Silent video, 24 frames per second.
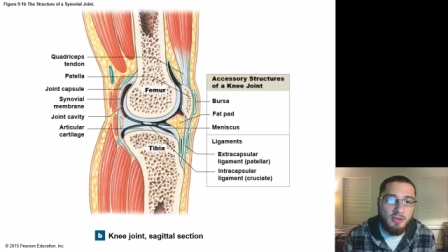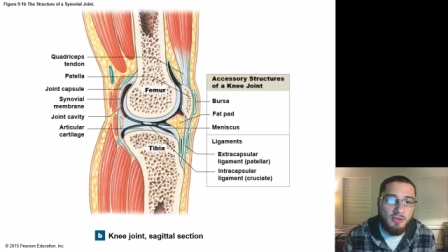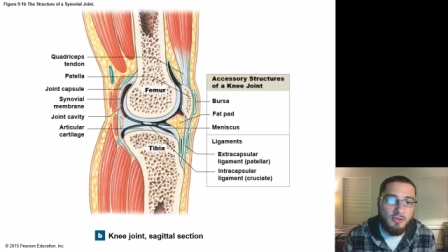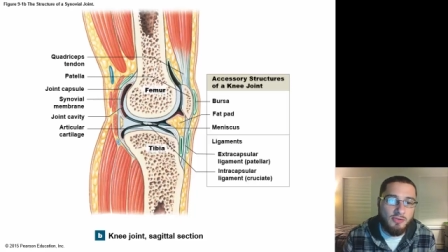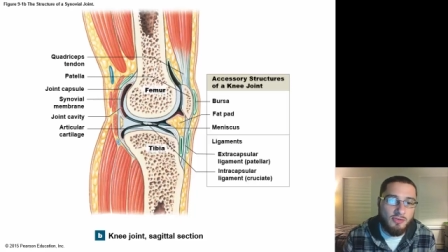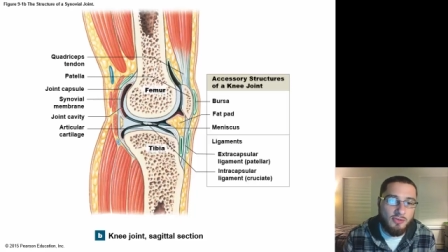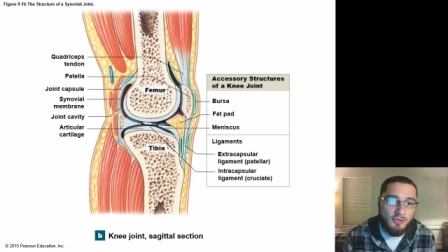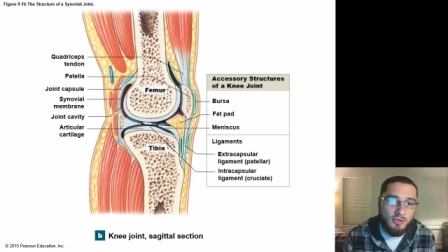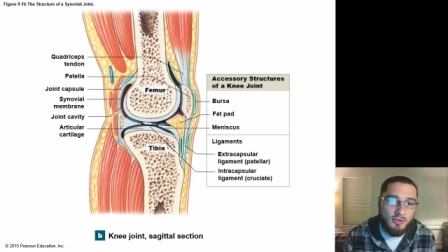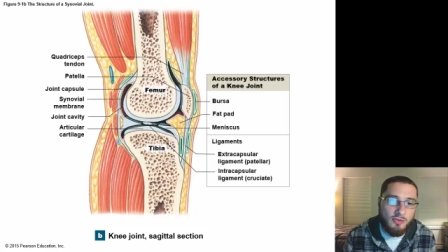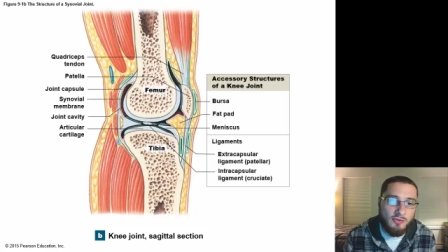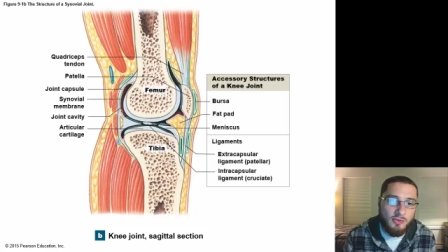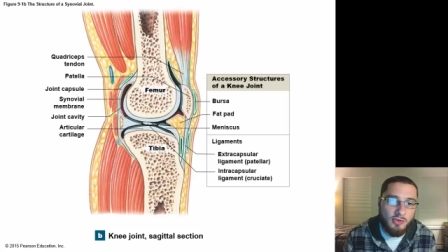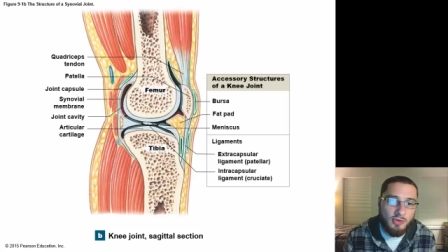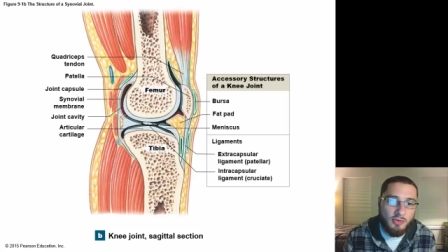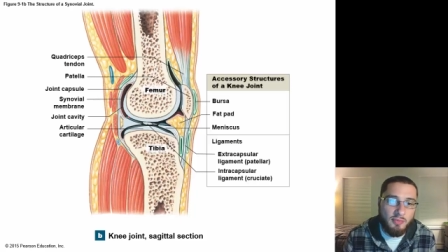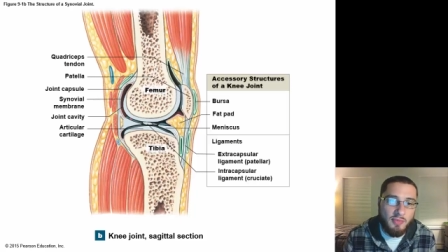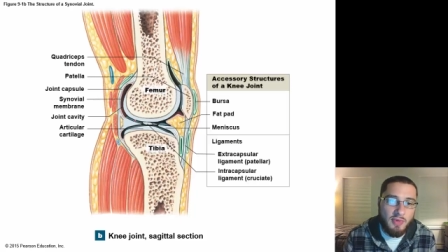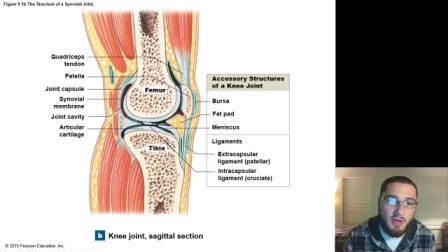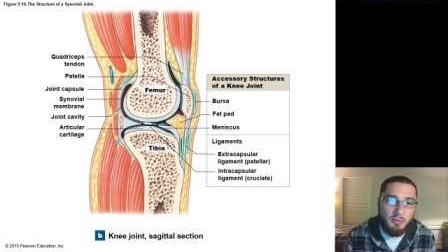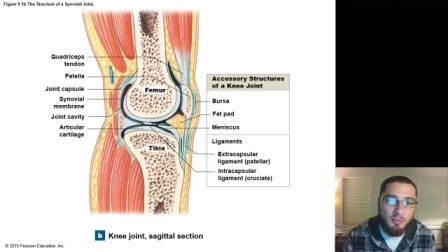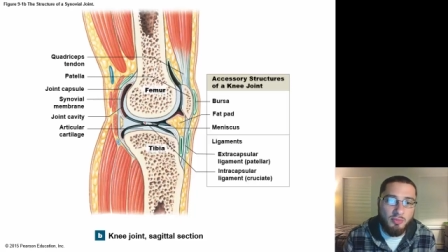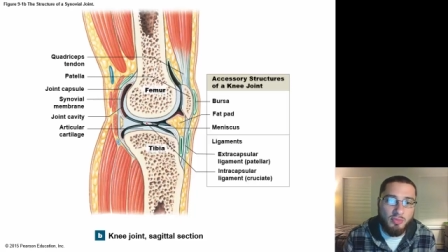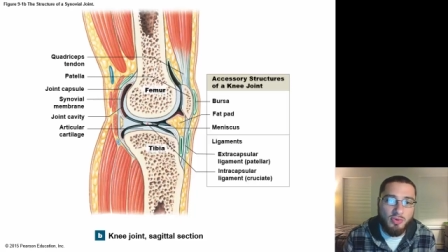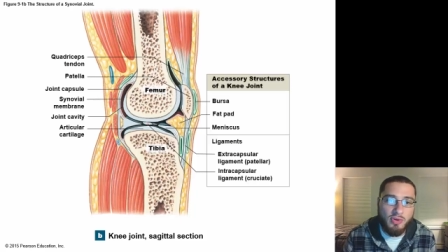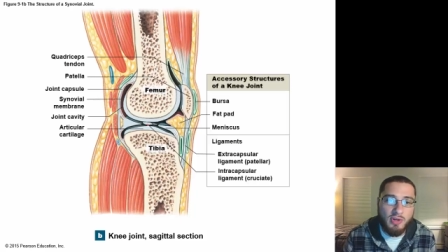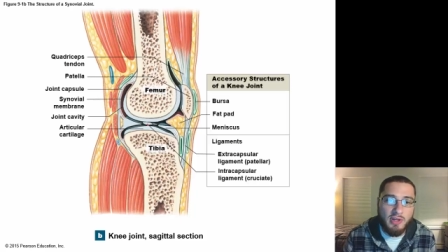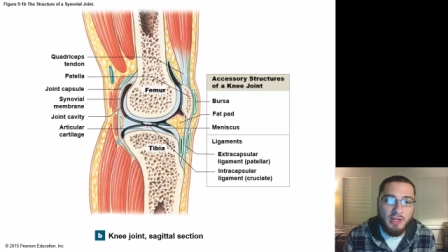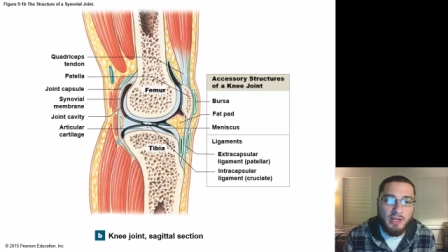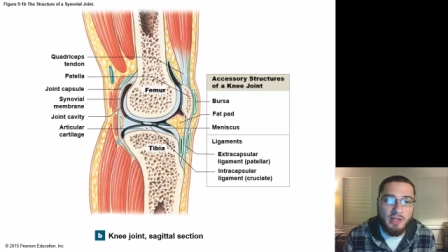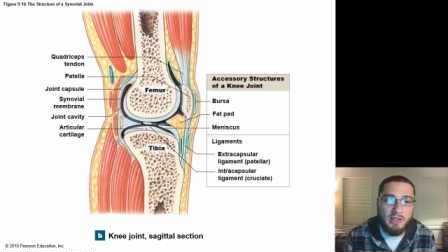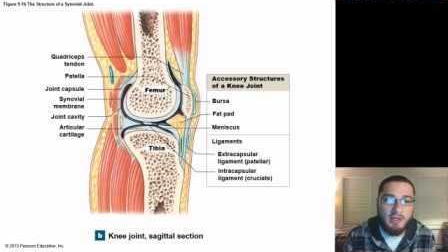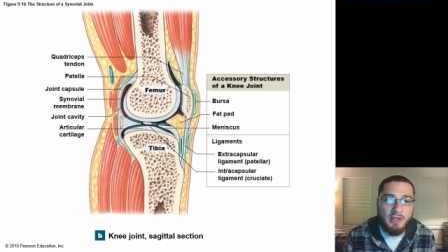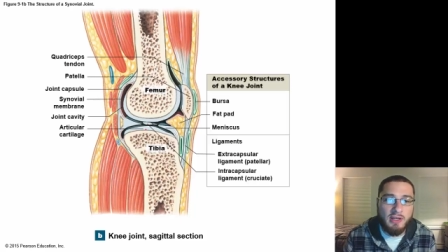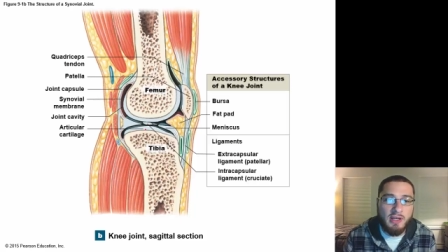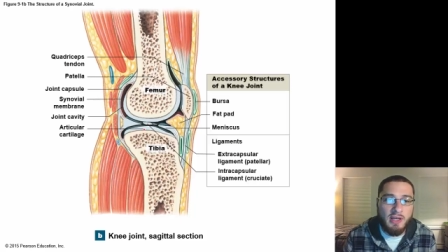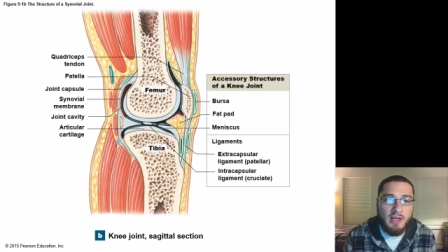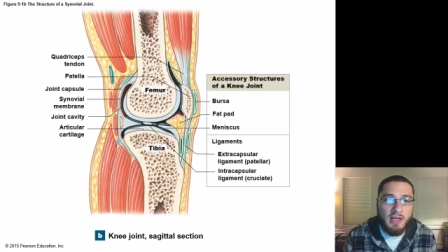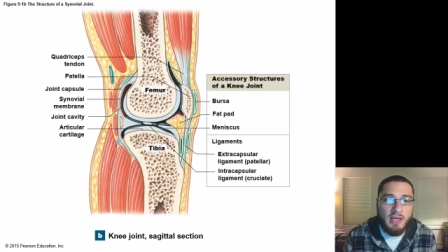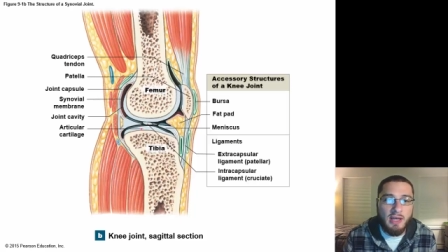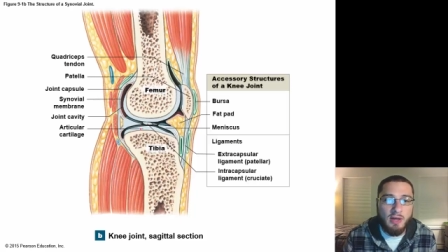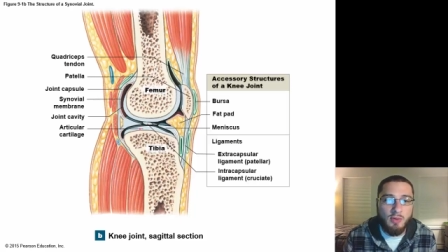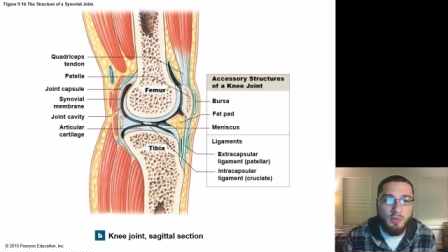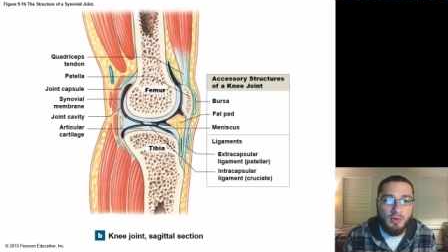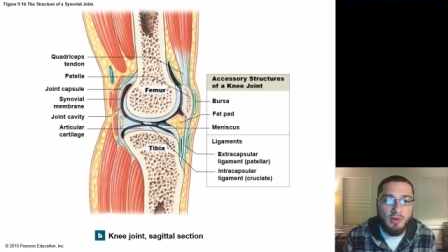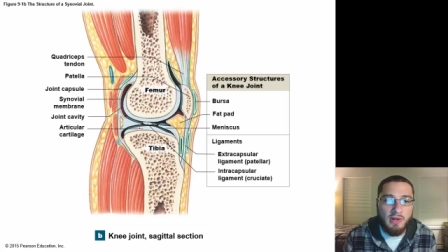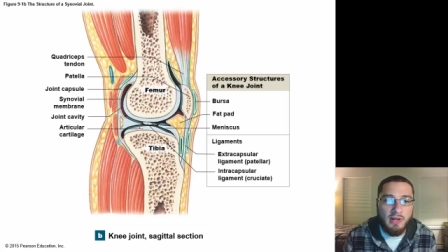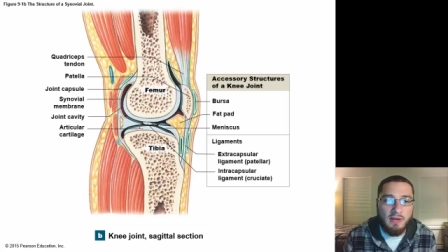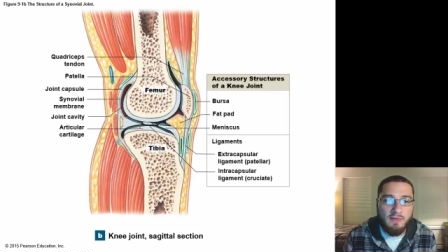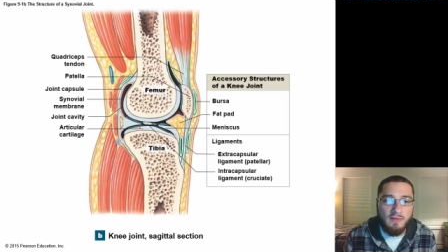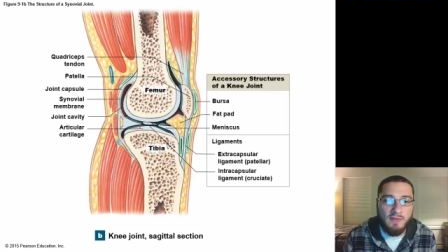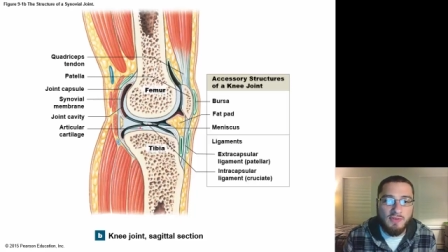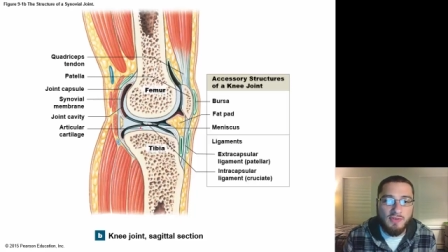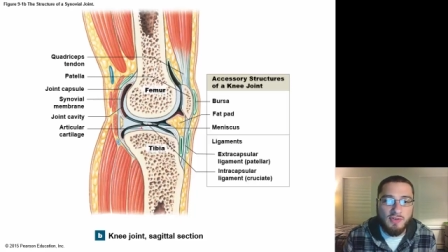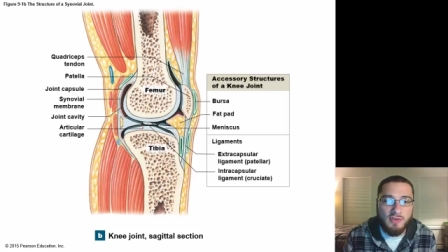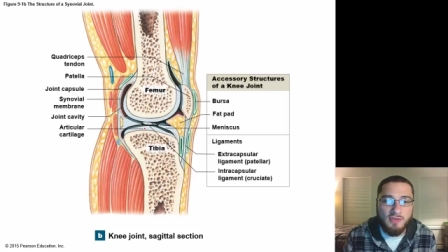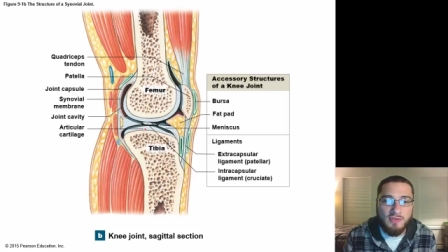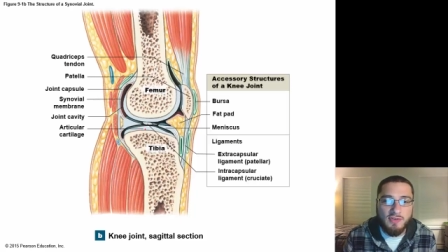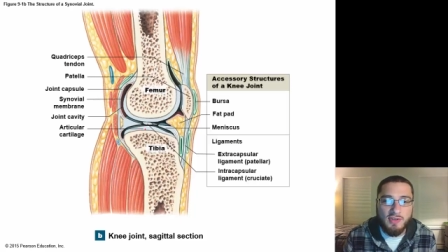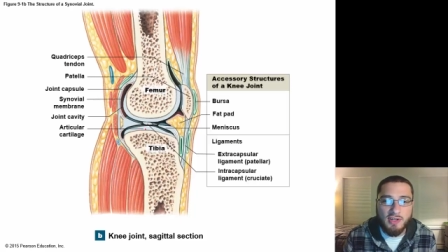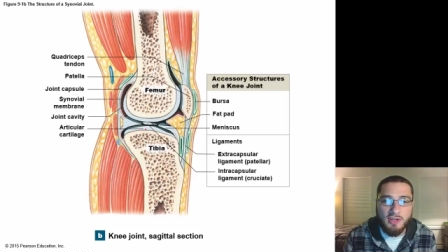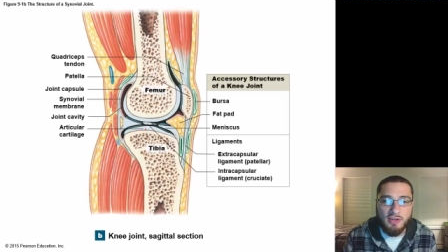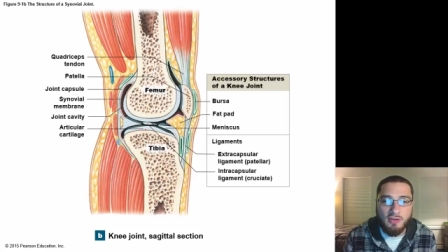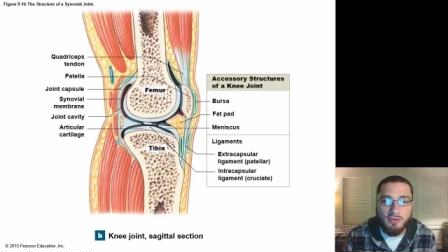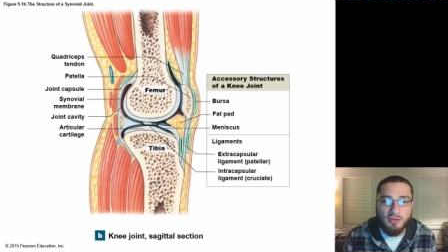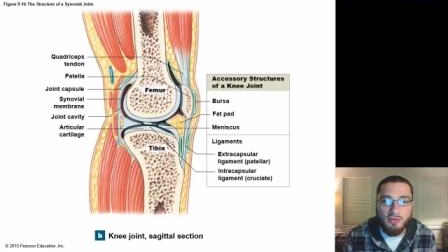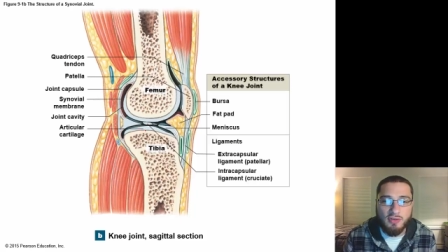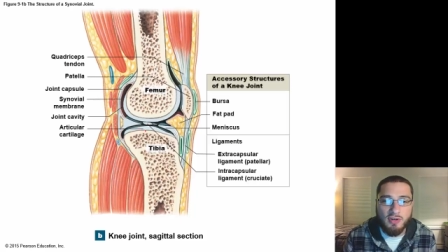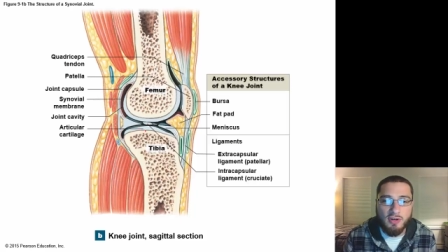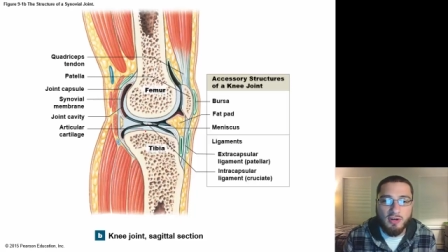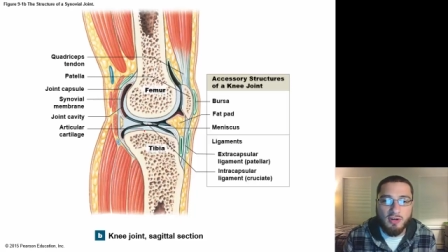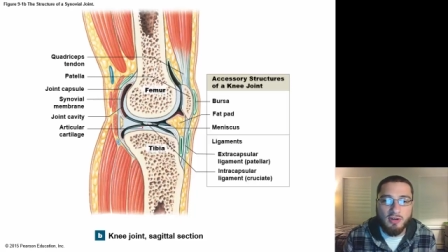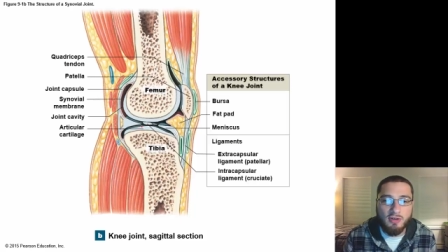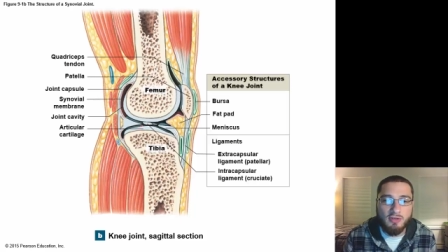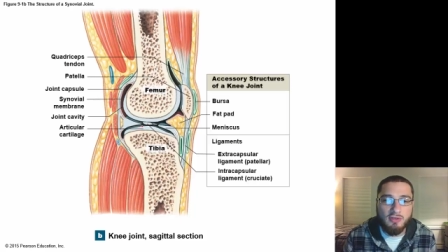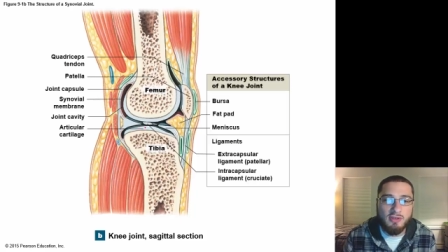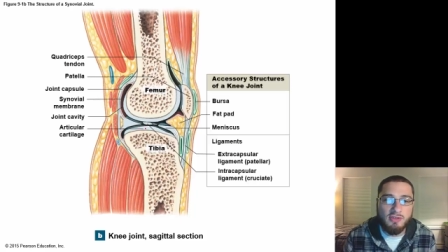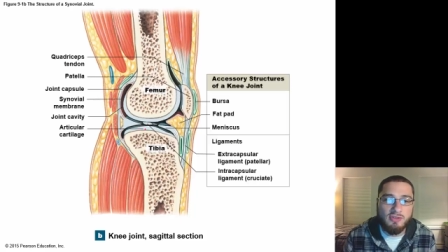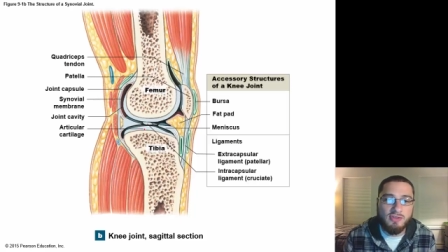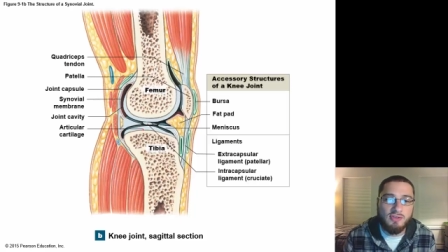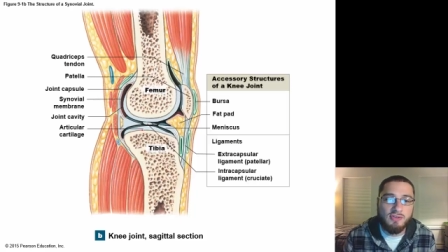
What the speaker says: synovial membrane, and we're going to have this articular cartilage,